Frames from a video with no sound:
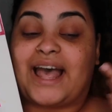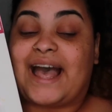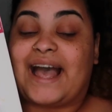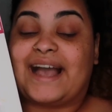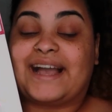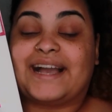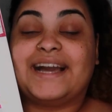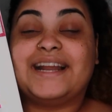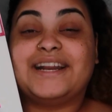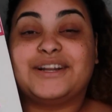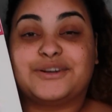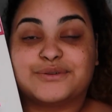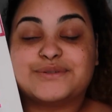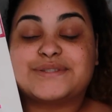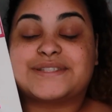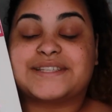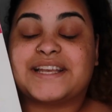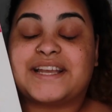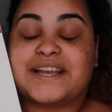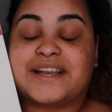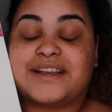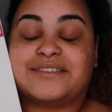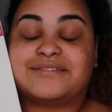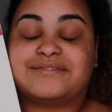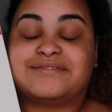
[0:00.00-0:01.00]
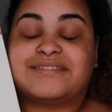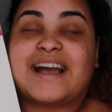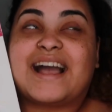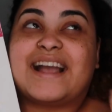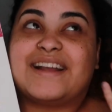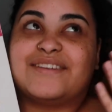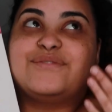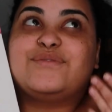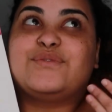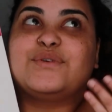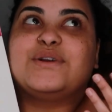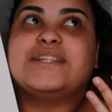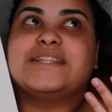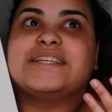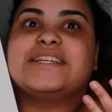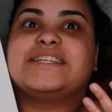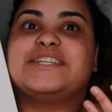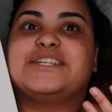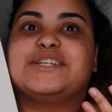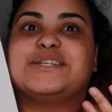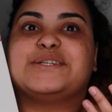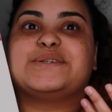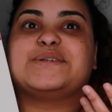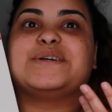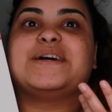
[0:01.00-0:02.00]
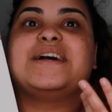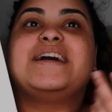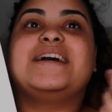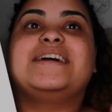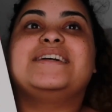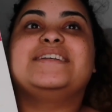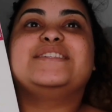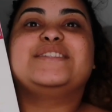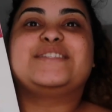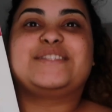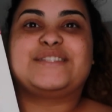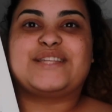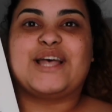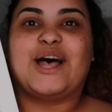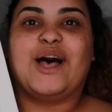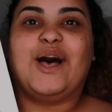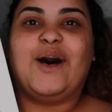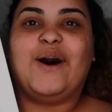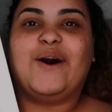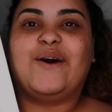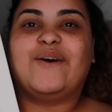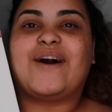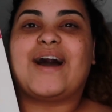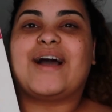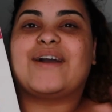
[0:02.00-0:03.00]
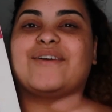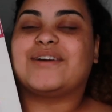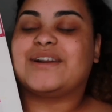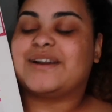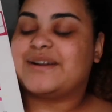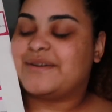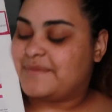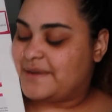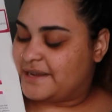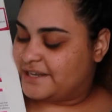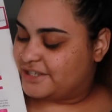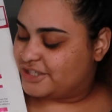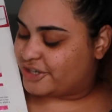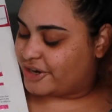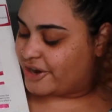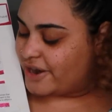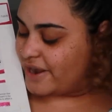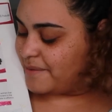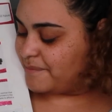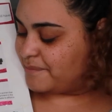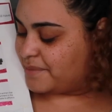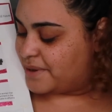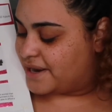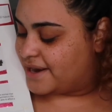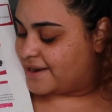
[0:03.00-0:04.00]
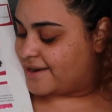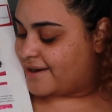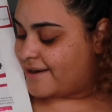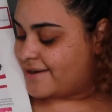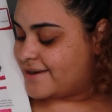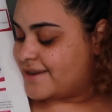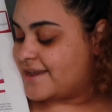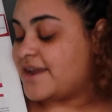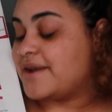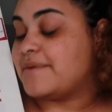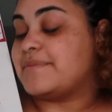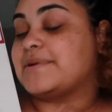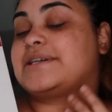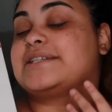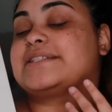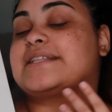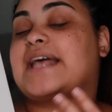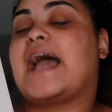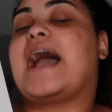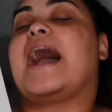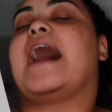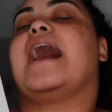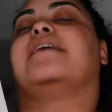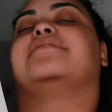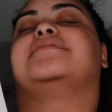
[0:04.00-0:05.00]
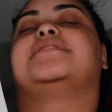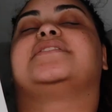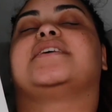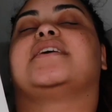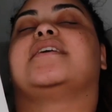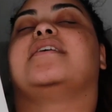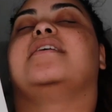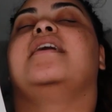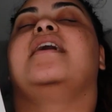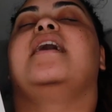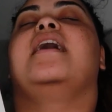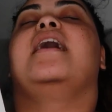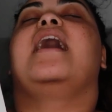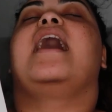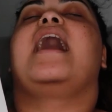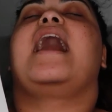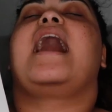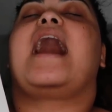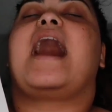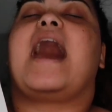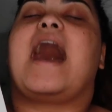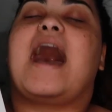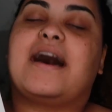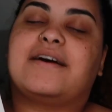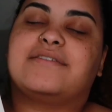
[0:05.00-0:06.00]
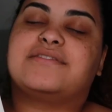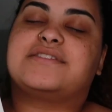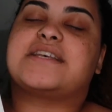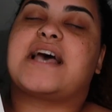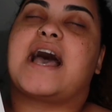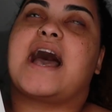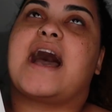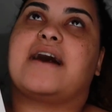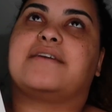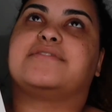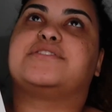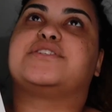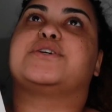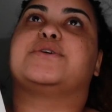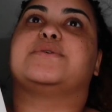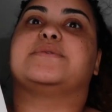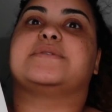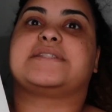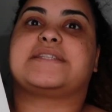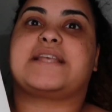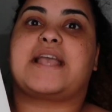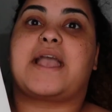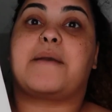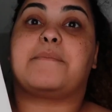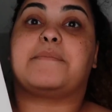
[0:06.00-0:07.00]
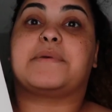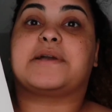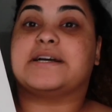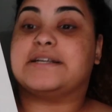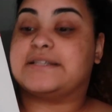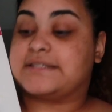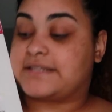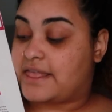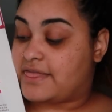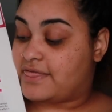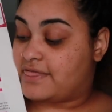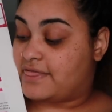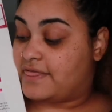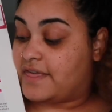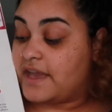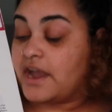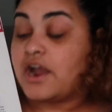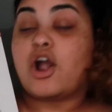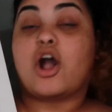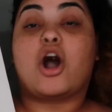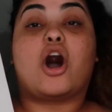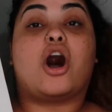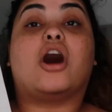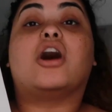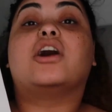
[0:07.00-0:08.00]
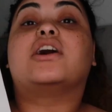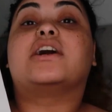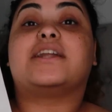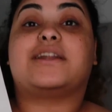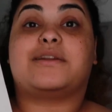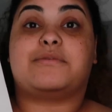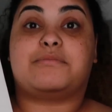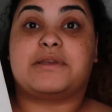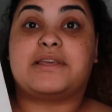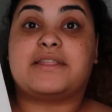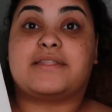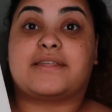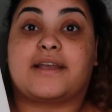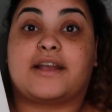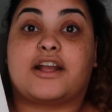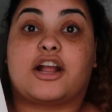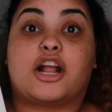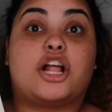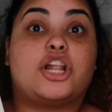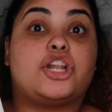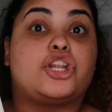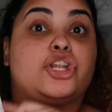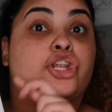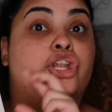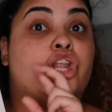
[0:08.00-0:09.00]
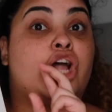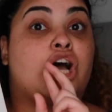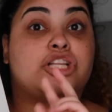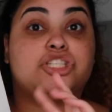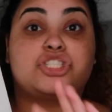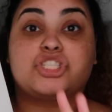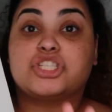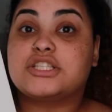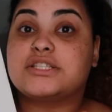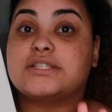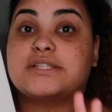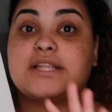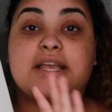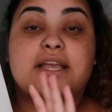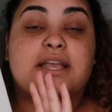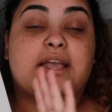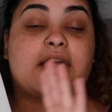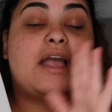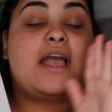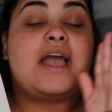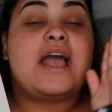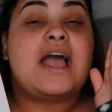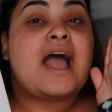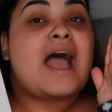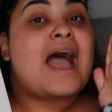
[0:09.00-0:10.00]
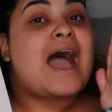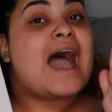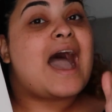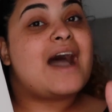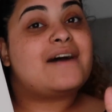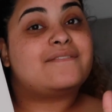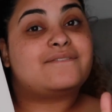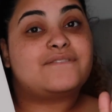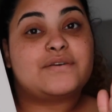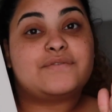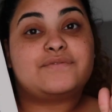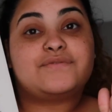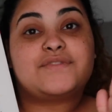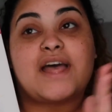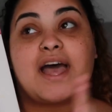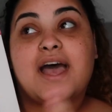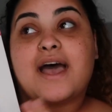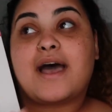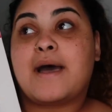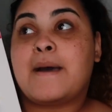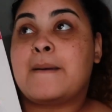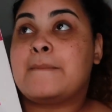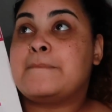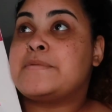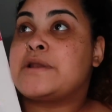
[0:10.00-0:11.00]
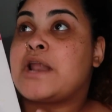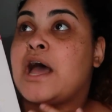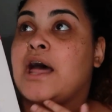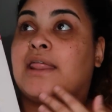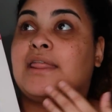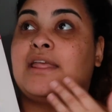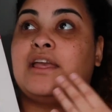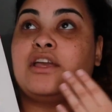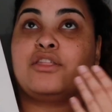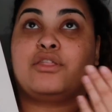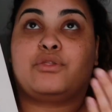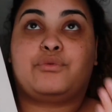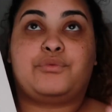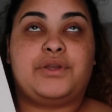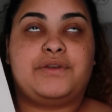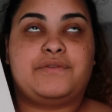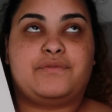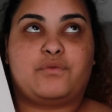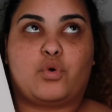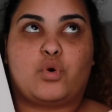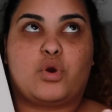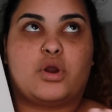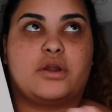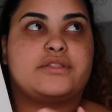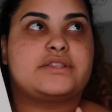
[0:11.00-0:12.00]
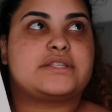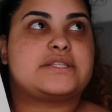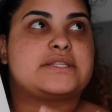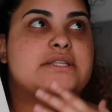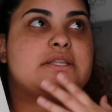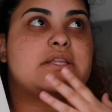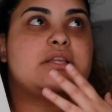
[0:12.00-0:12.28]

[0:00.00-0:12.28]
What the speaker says: I gotta go see it. I really do. So I wanted to make sure and put it on here because I have to go see it because they're all gonna be there. Not just like half of them, not like 3/4